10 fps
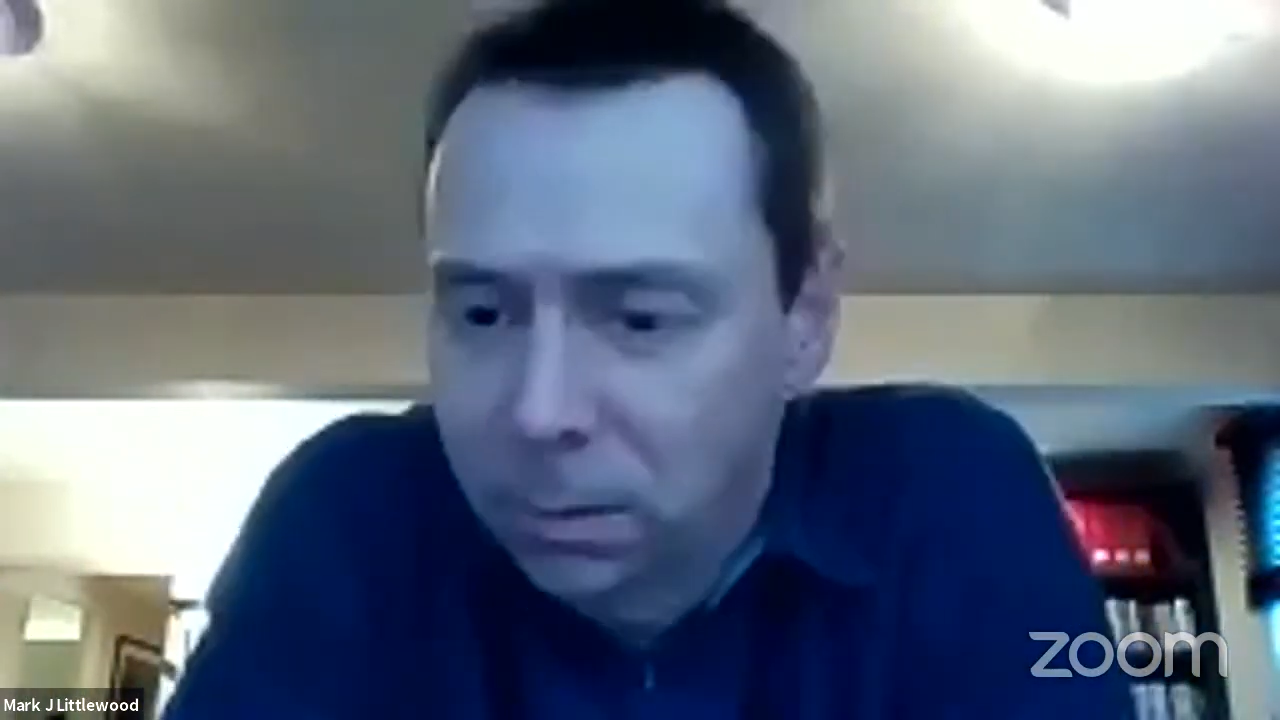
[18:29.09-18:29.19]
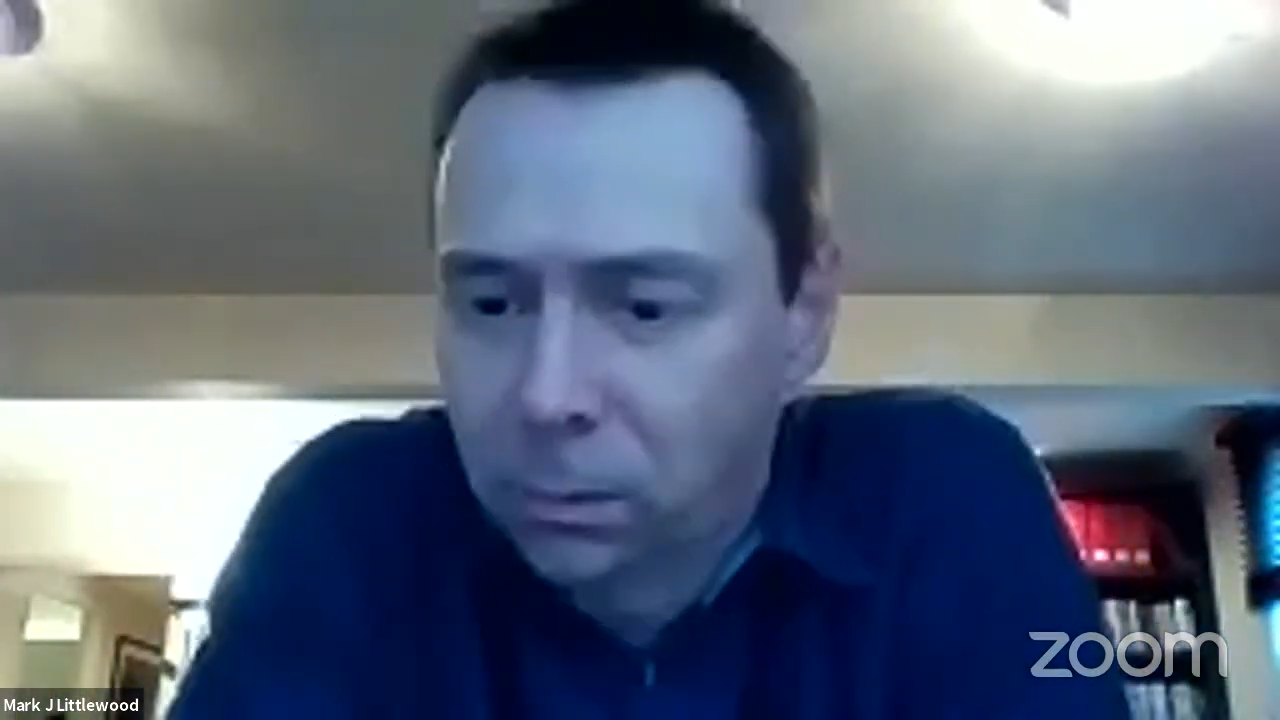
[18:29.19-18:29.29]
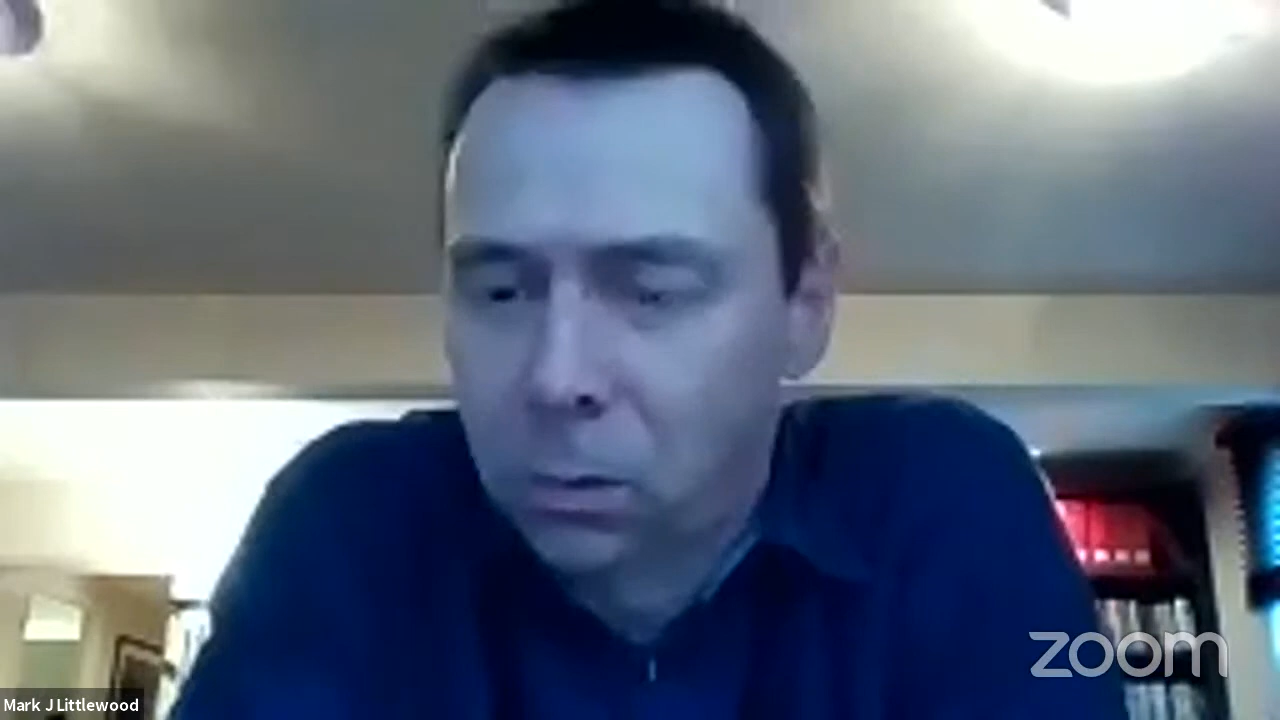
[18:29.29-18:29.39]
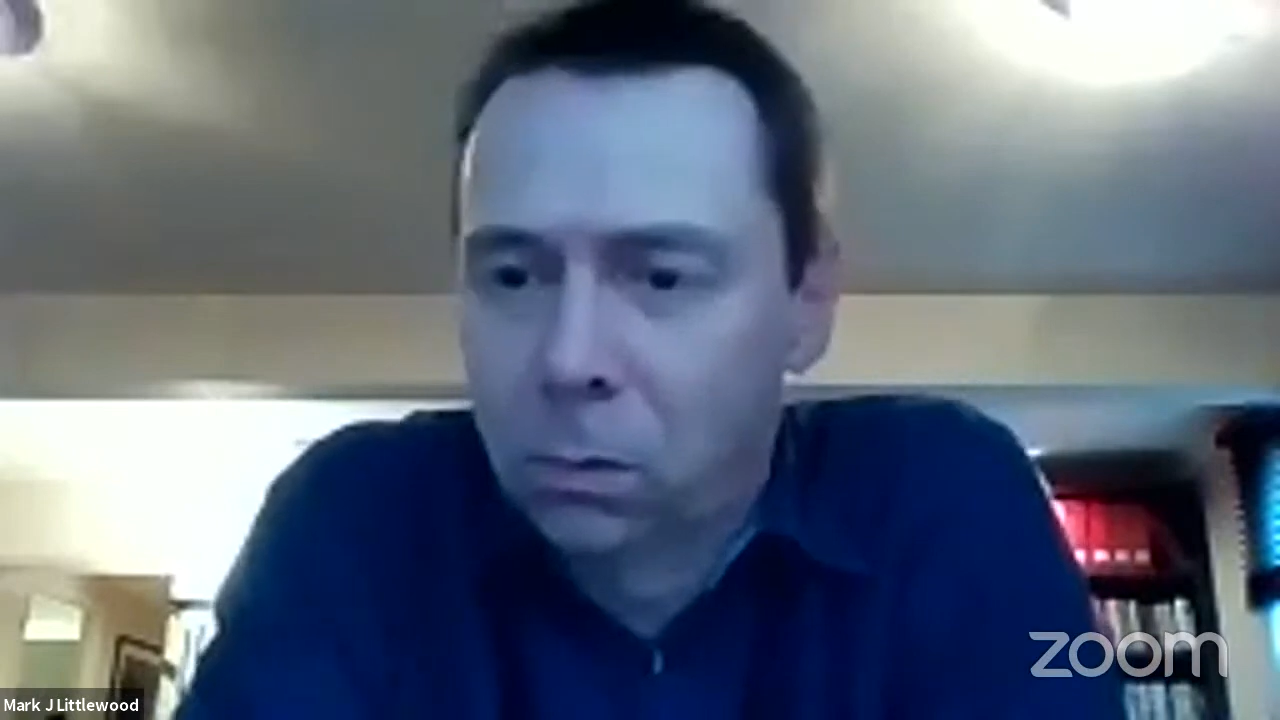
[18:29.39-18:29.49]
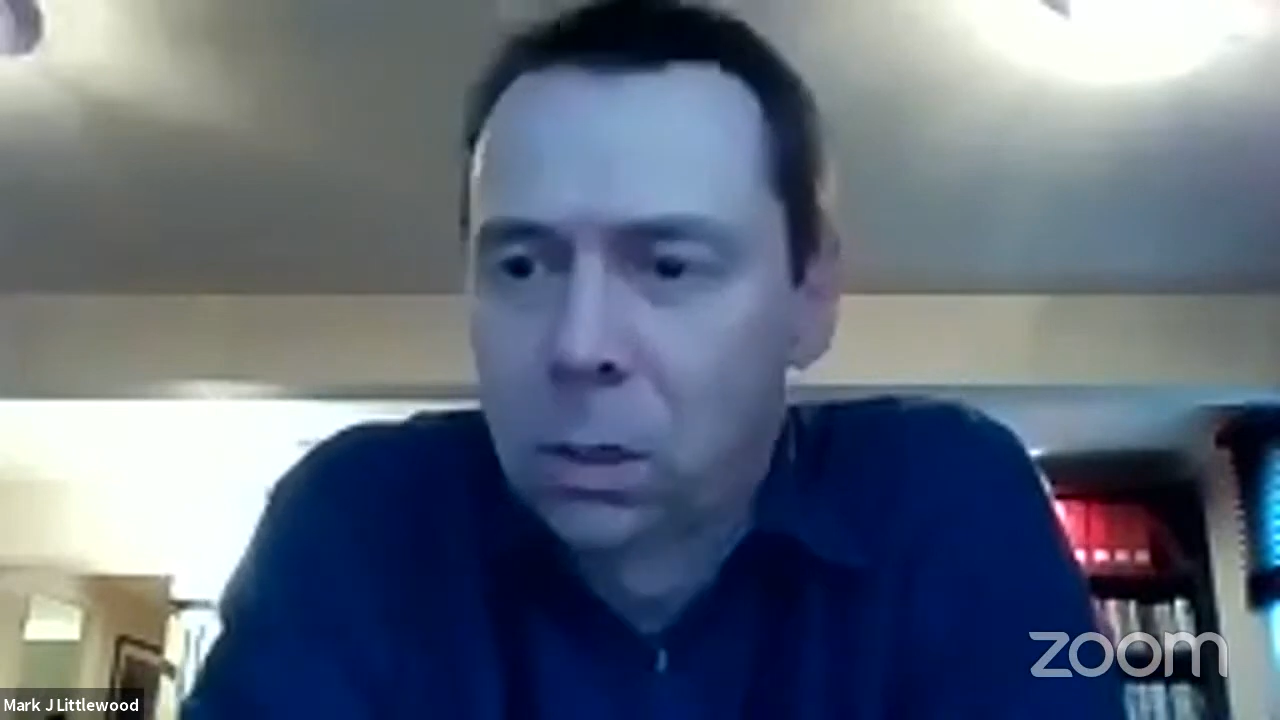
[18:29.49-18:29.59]

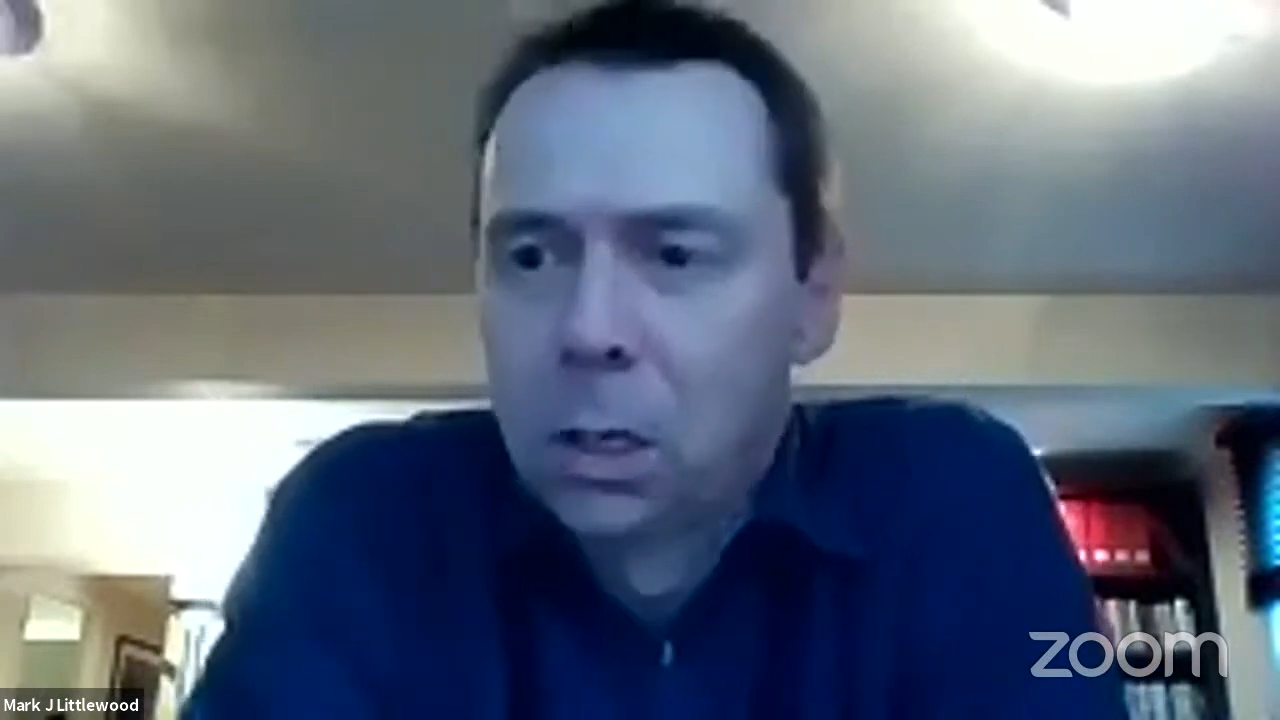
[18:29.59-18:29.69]
or